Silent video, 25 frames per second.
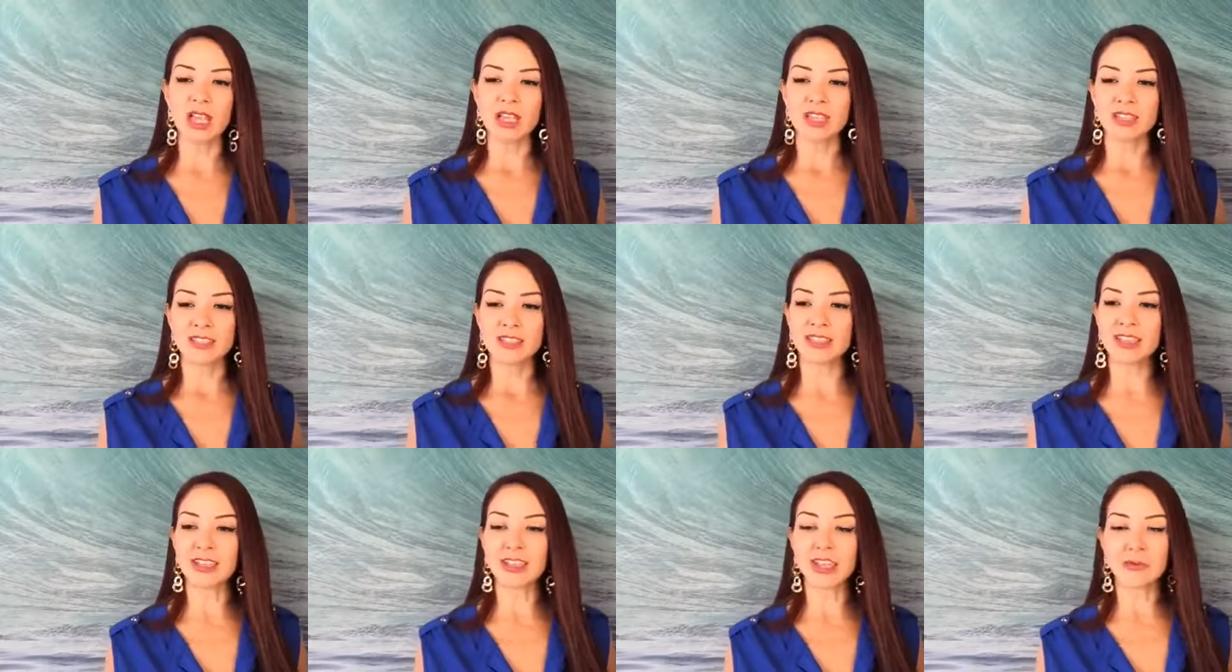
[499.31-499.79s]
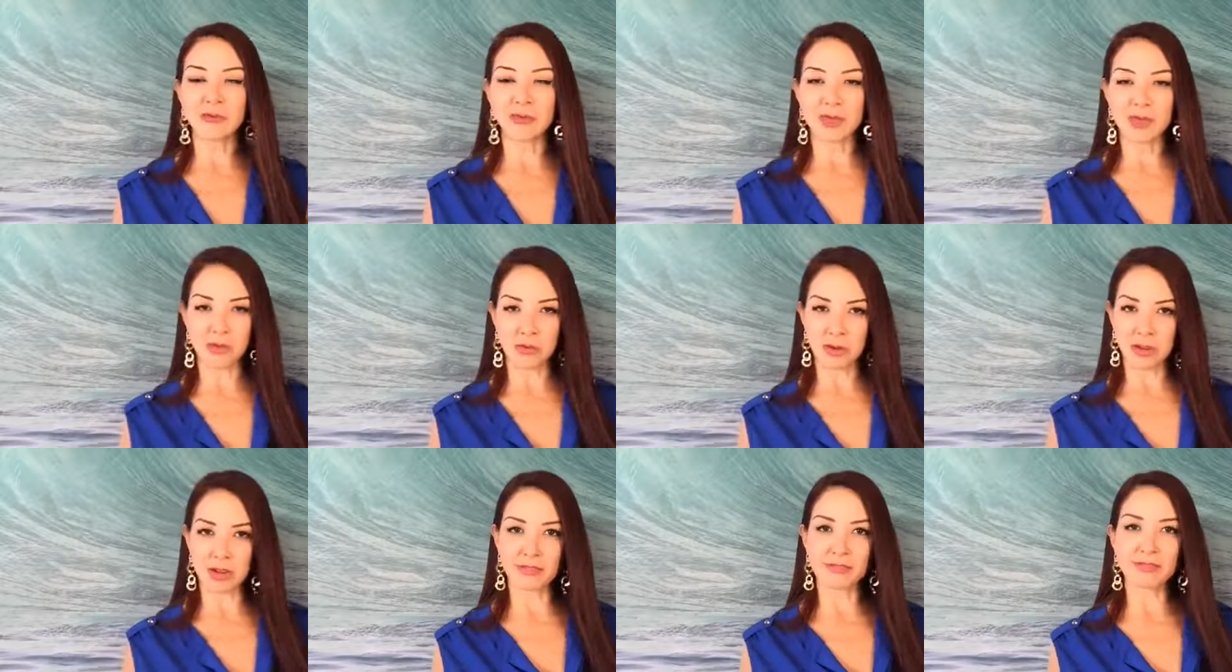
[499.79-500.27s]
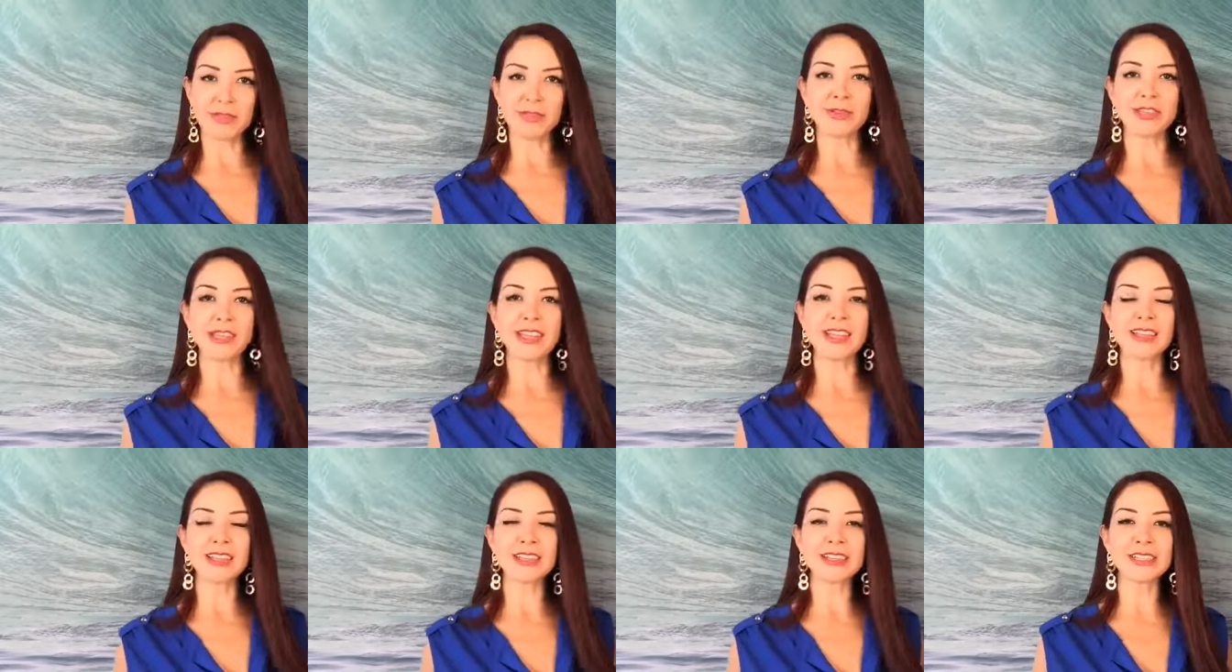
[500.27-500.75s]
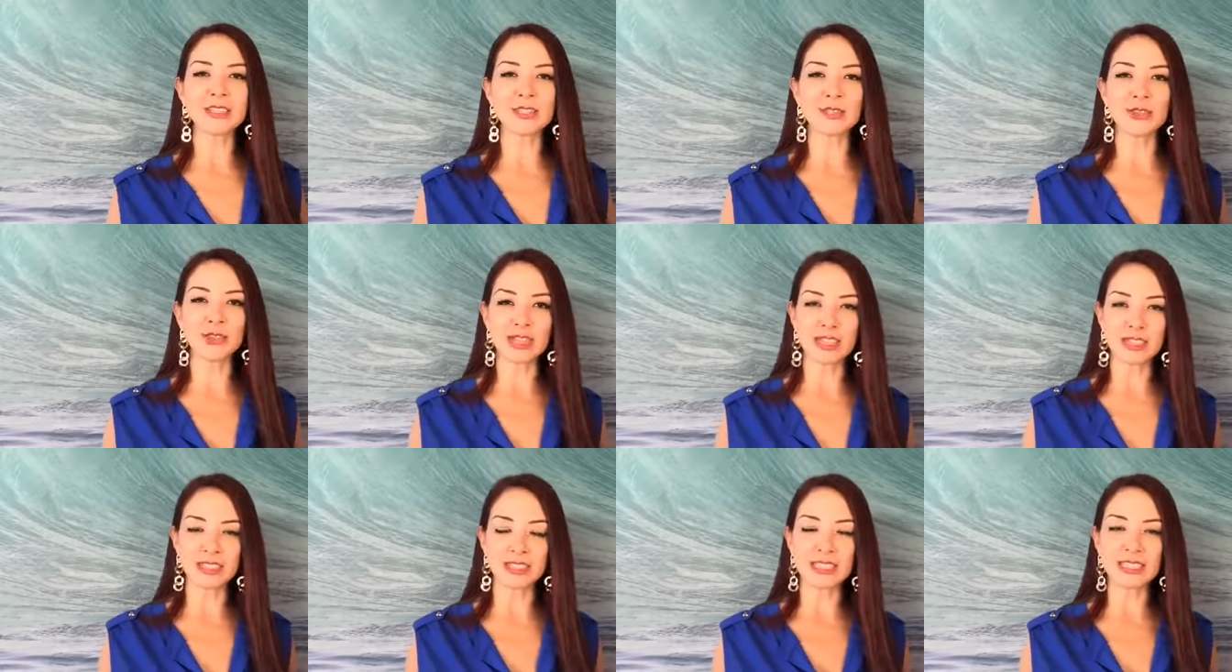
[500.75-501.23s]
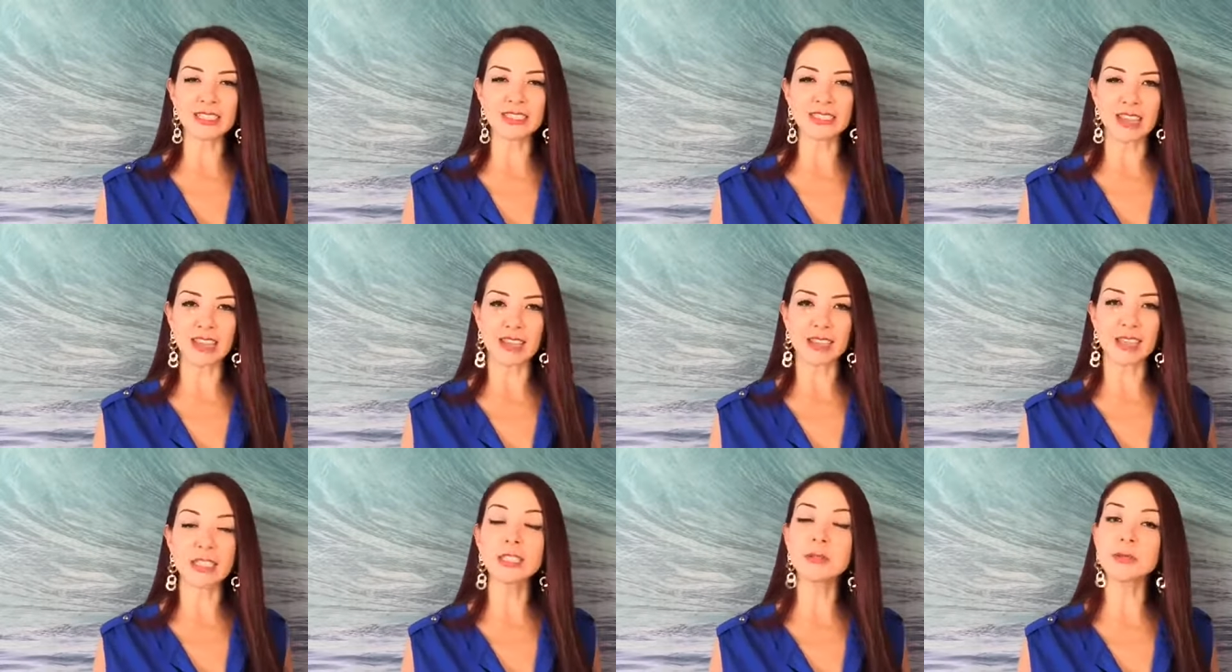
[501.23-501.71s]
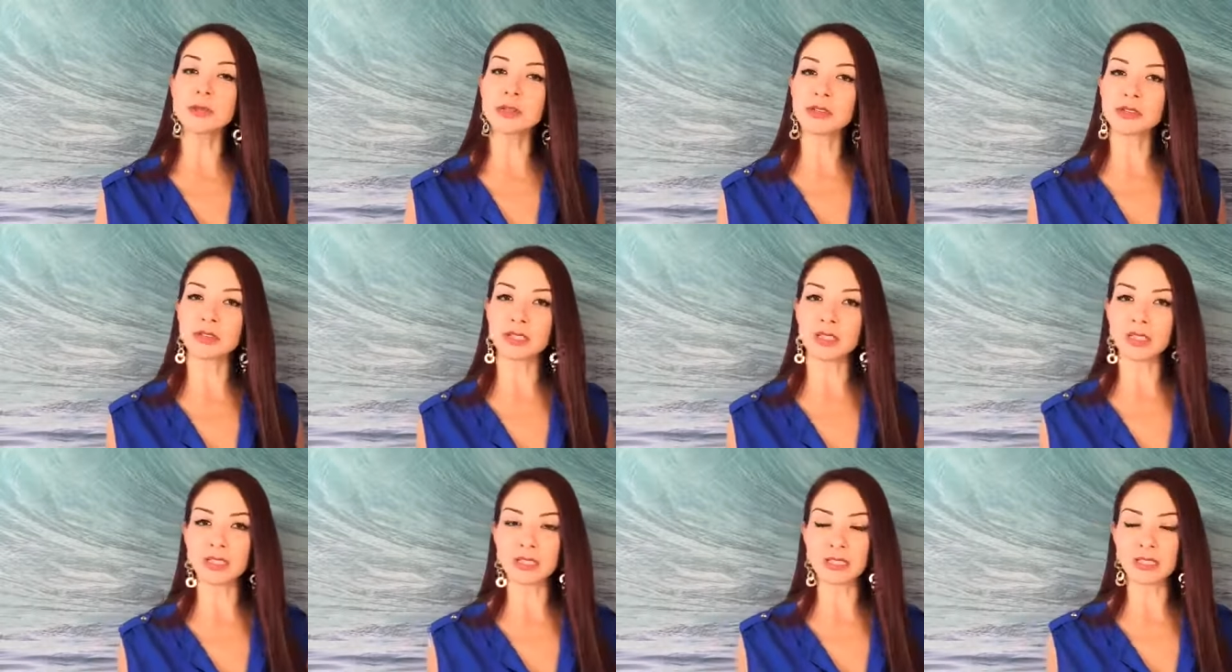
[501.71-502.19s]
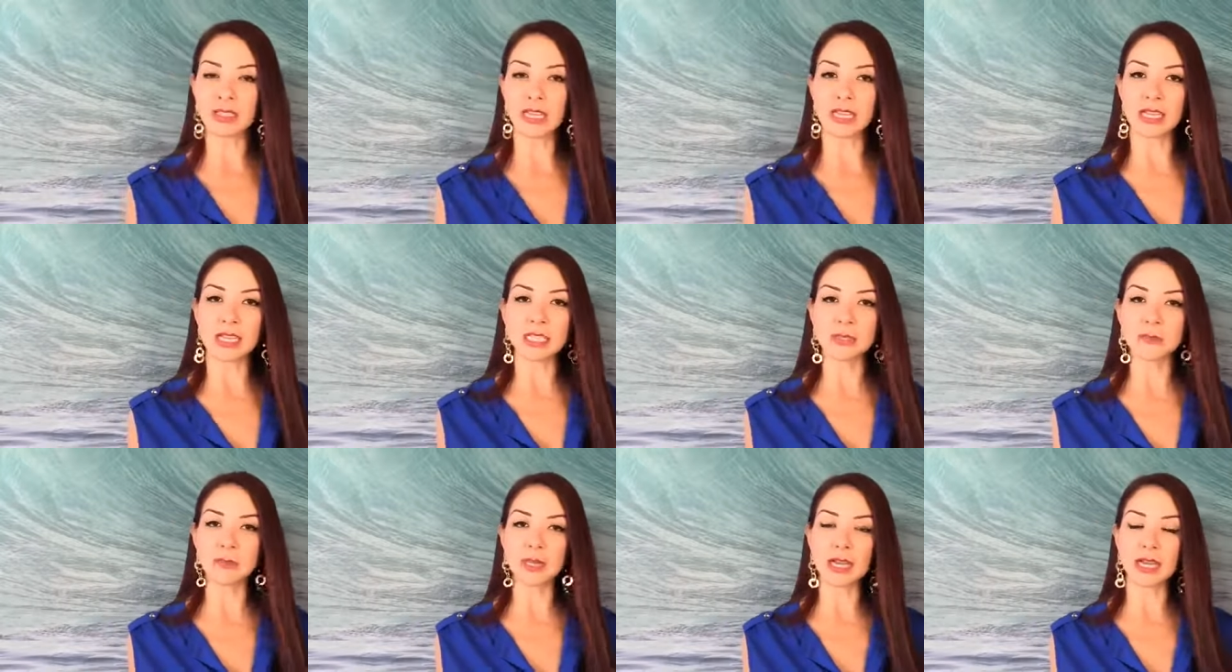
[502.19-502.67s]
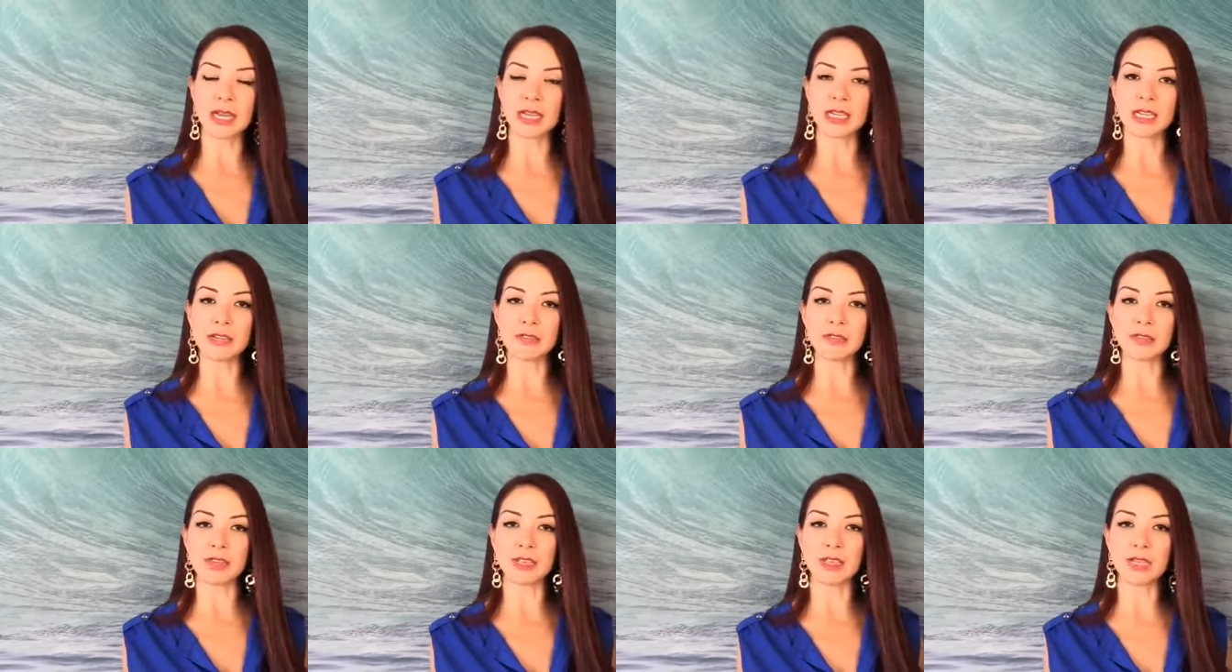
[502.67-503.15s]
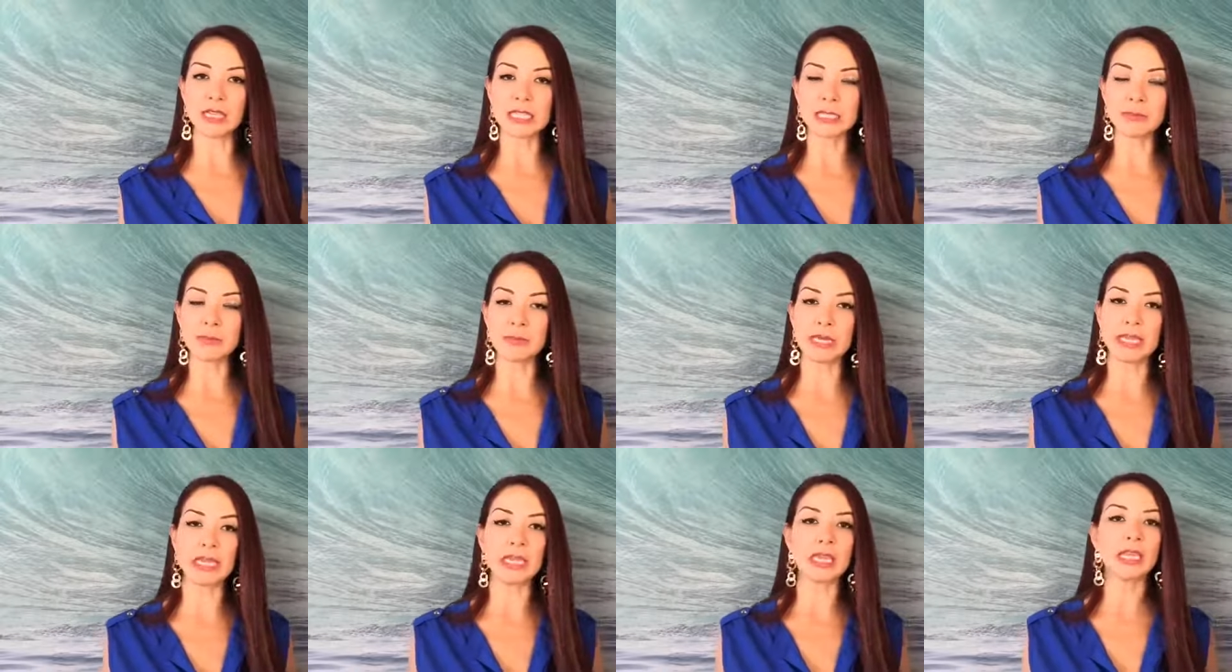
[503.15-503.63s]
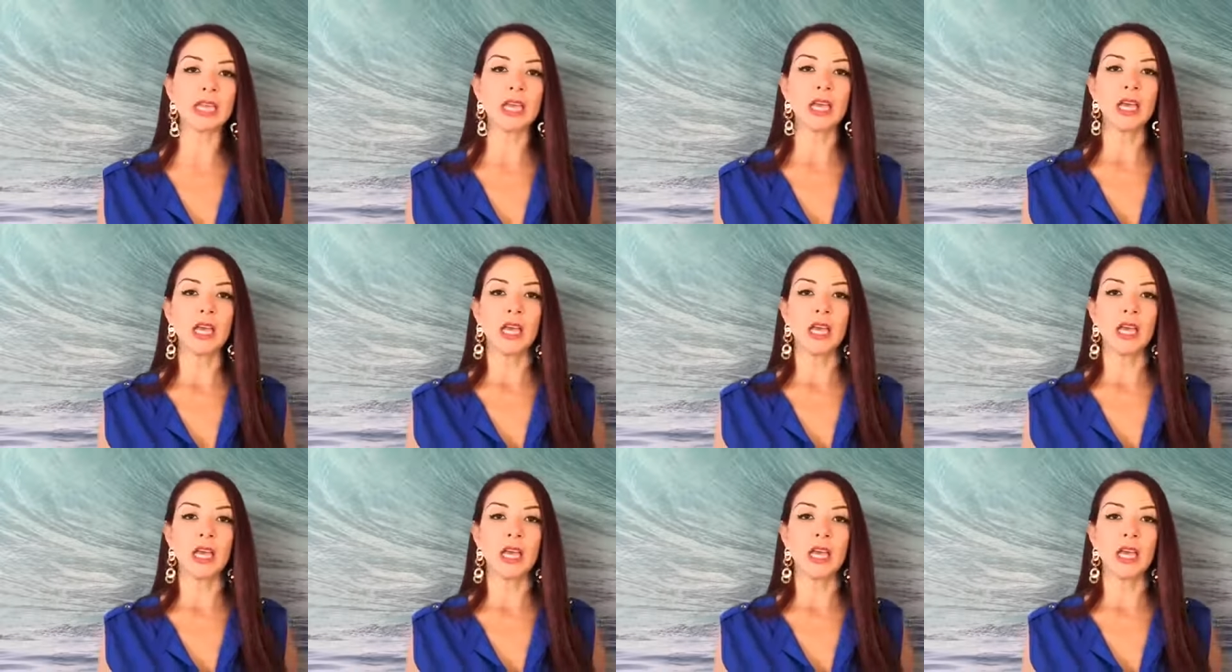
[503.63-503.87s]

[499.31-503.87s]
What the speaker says: It's taken me quite a few years to learn this science, because there's a science behind everything I speak.